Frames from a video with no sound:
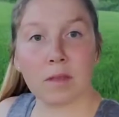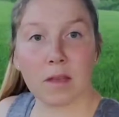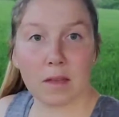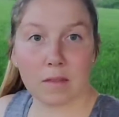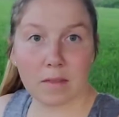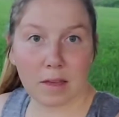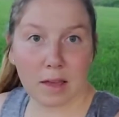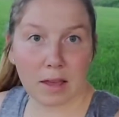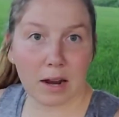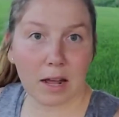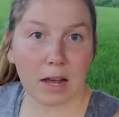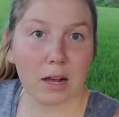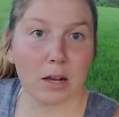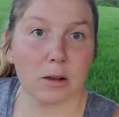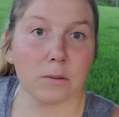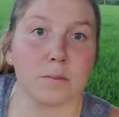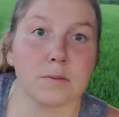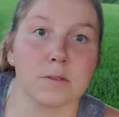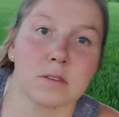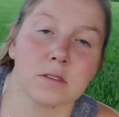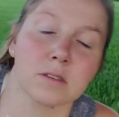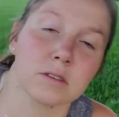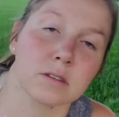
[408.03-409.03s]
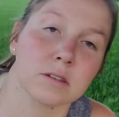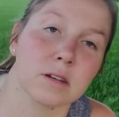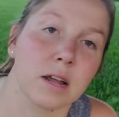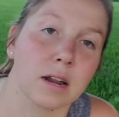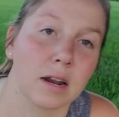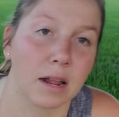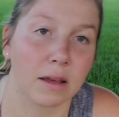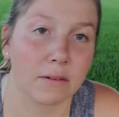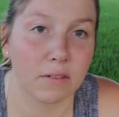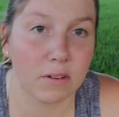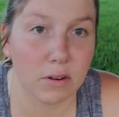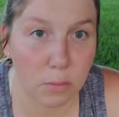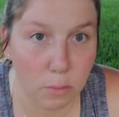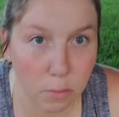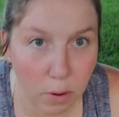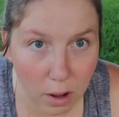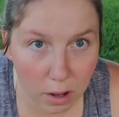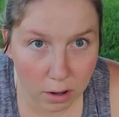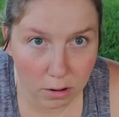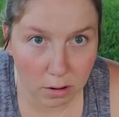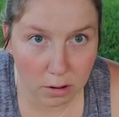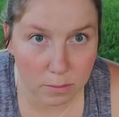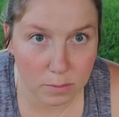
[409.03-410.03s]
and that helps not having to
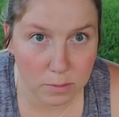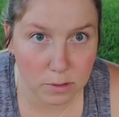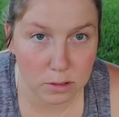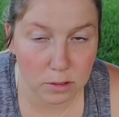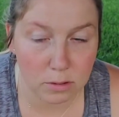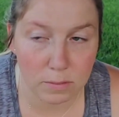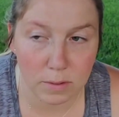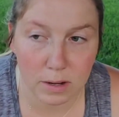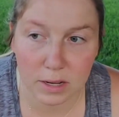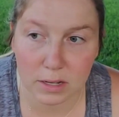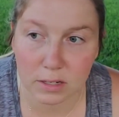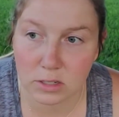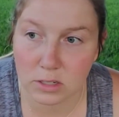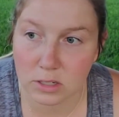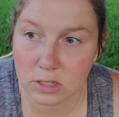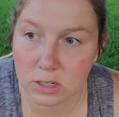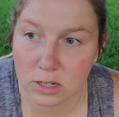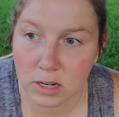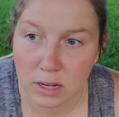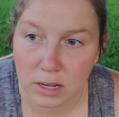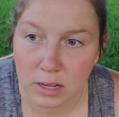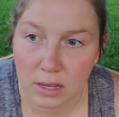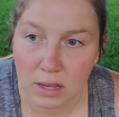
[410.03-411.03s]
water them so much.